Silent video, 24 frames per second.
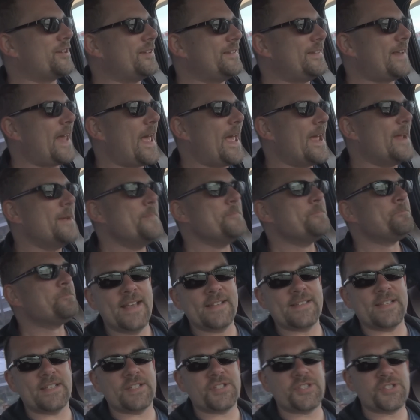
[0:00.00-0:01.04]
good day.
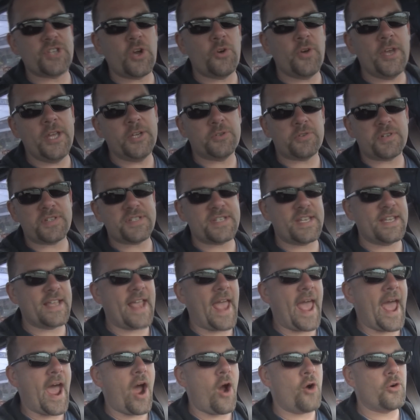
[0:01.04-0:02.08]
Is it so interesting
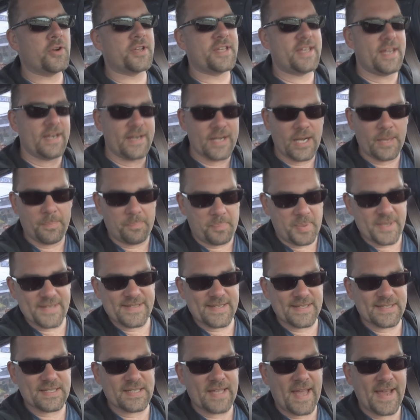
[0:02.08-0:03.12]
how getting a
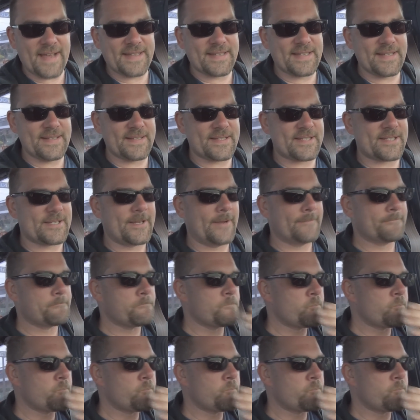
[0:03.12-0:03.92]
business license